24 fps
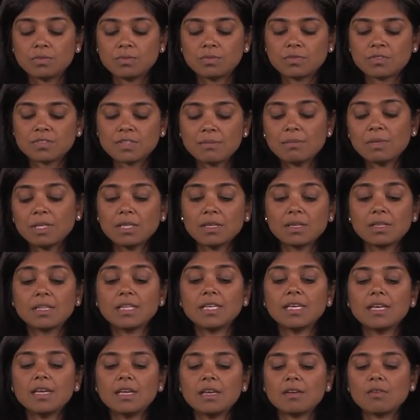
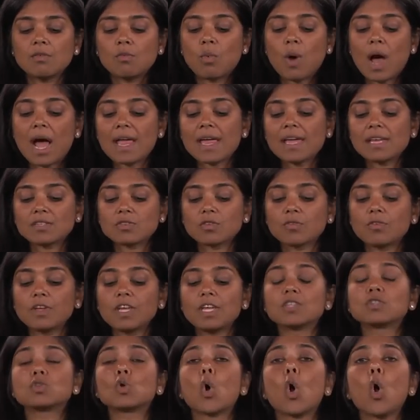similarly, y s of a
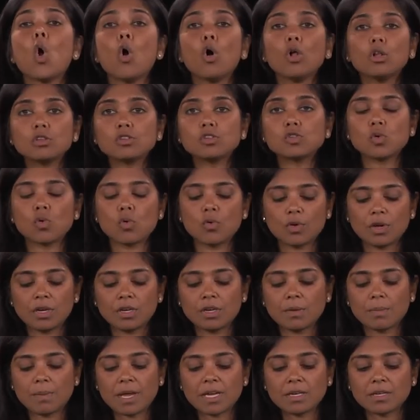is also
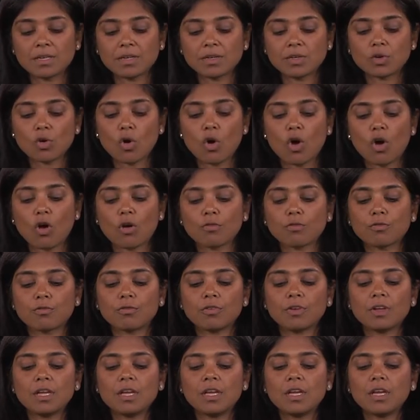independent of
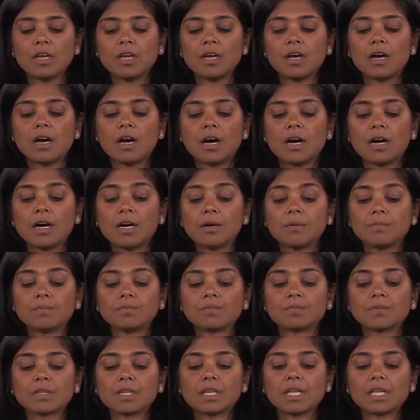um,